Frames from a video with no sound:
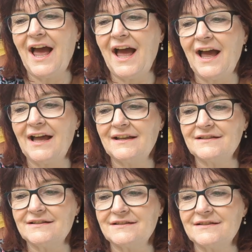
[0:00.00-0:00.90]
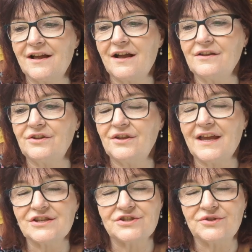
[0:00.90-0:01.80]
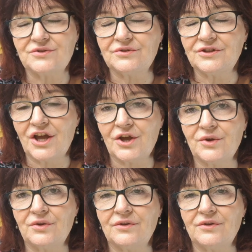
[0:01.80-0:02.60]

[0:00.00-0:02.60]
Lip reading: And as you know,